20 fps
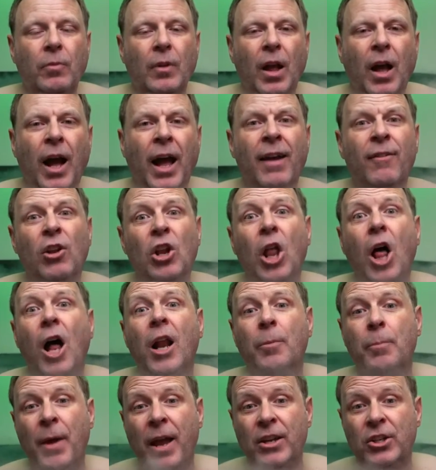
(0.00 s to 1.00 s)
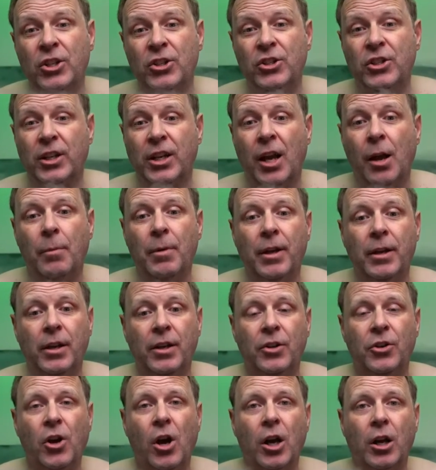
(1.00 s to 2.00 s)
I have a lot of patients that come in
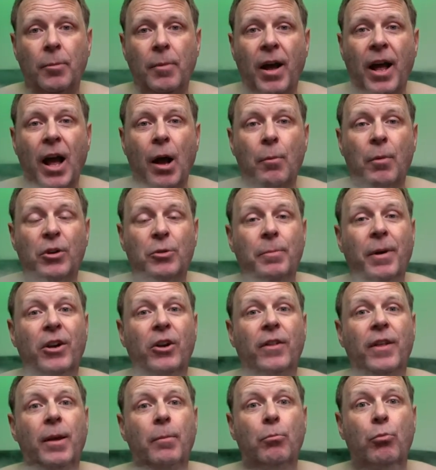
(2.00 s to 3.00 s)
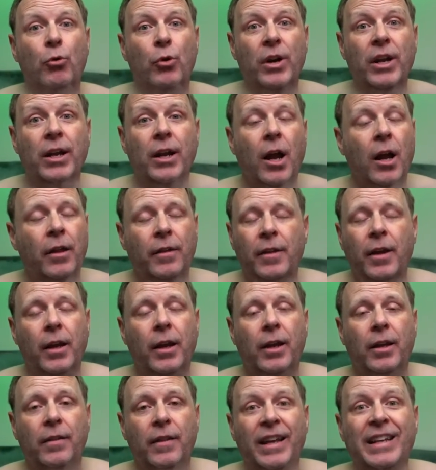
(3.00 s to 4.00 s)
and talk about how much better they breathe,
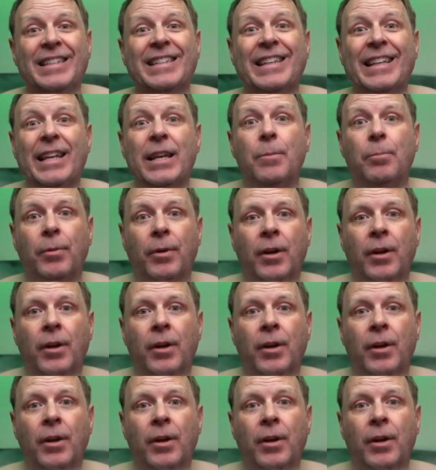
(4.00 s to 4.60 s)
they sleep